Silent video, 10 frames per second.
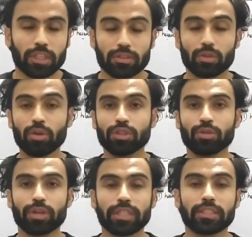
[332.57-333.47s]
So
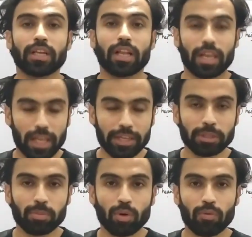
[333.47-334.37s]
students, let
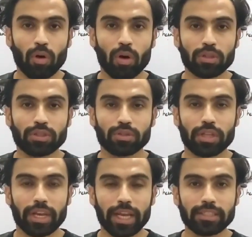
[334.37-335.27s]
us move on to
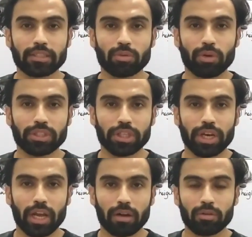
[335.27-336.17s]
the next
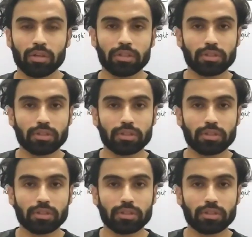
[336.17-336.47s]
question now.